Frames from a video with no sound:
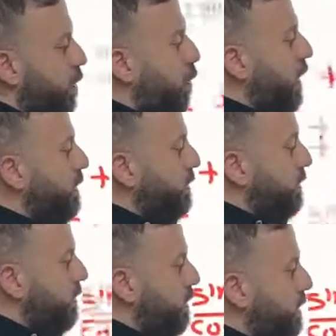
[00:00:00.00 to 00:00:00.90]
1.
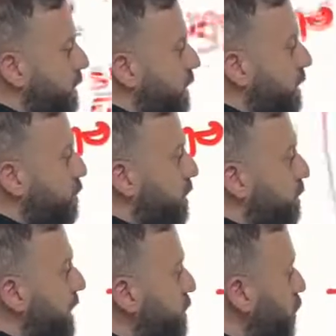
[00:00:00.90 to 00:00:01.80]
So in the
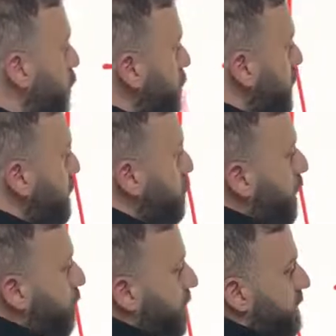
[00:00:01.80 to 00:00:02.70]
place of cosine
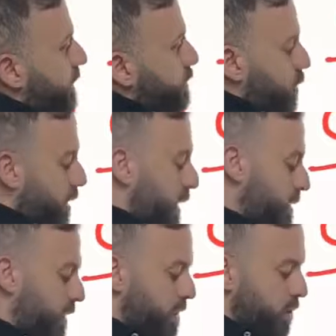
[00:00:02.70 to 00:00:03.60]
square plus sine square,
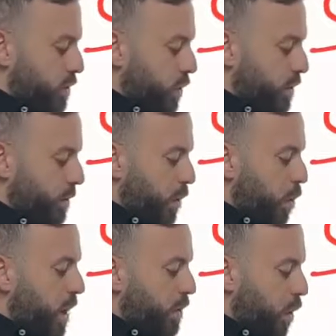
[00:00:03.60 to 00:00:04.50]
that's the answer is going to be
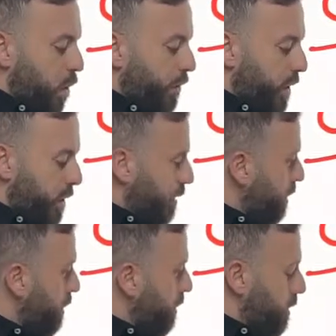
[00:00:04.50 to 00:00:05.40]
1 over
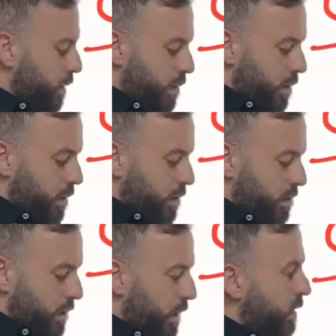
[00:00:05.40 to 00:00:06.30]

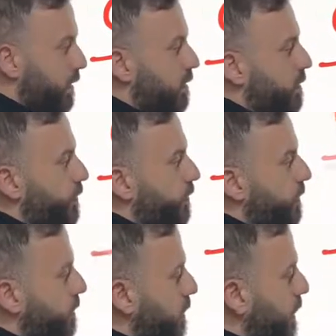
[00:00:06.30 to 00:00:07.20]
sine
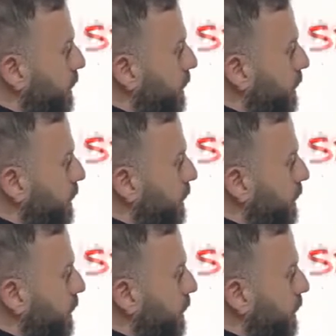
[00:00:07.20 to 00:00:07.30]
theta.